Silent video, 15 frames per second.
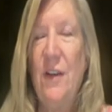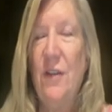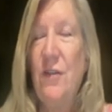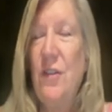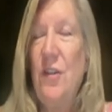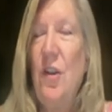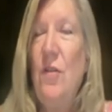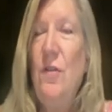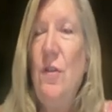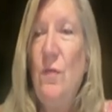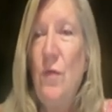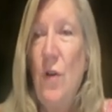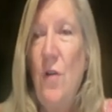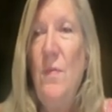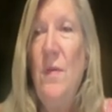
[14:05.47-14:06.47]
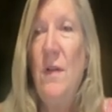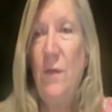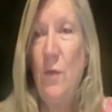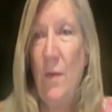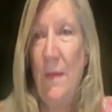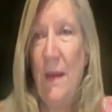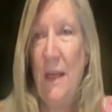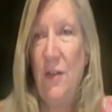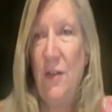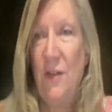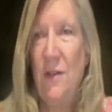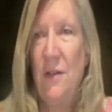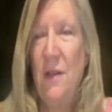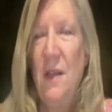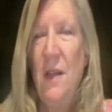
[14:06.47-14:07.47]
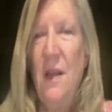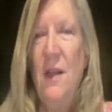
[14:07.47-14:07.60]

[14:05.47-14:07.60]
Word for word: There's no neuroma formation.